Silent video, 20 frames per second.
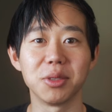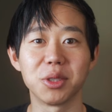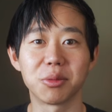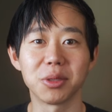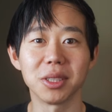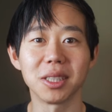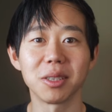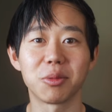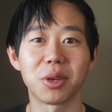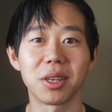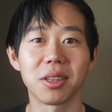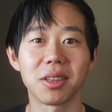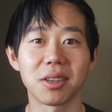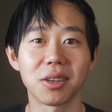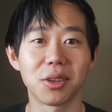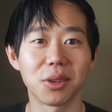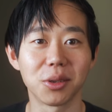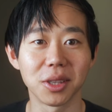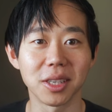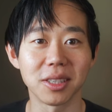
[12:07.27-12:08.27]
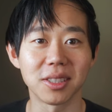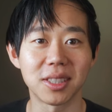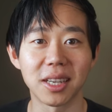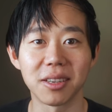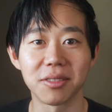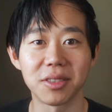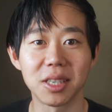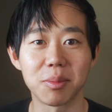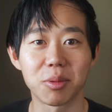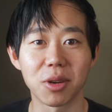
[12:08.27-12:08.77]
It was really one of the earliest
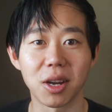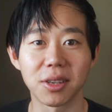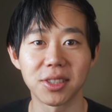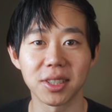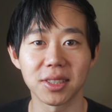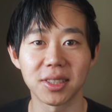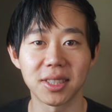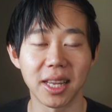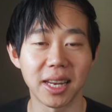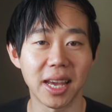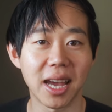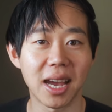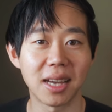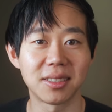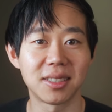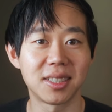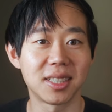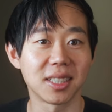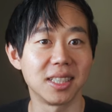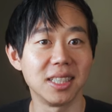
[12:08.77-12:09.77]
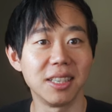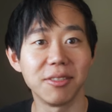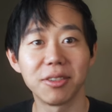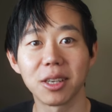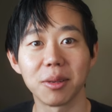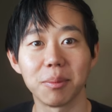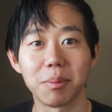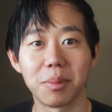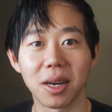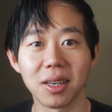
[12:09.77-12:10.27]
N F T projects that had
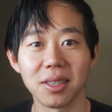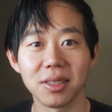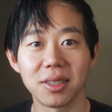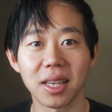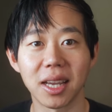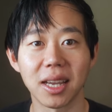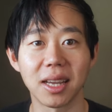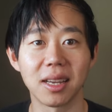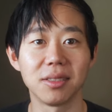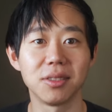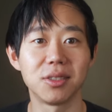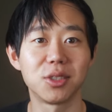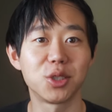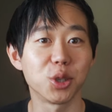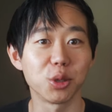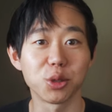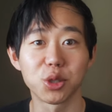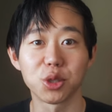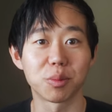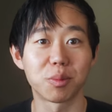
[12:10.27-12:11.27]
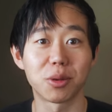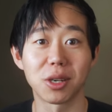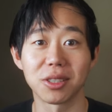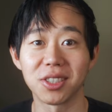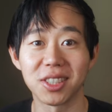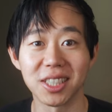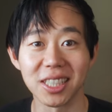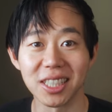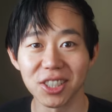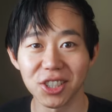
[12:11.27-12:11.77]
significant buzz and social
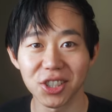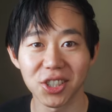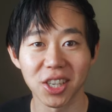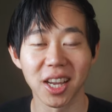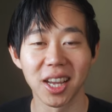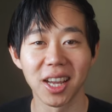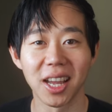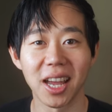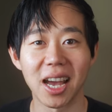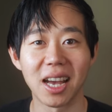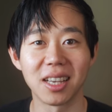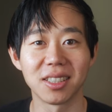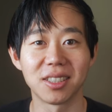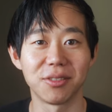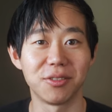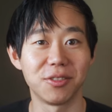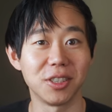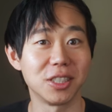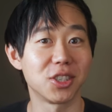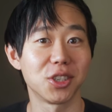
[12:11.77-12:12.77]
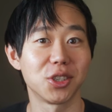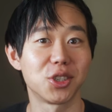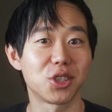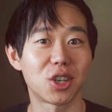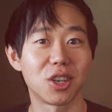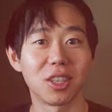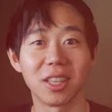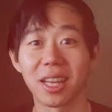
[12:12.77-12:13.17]
prestige as a vintage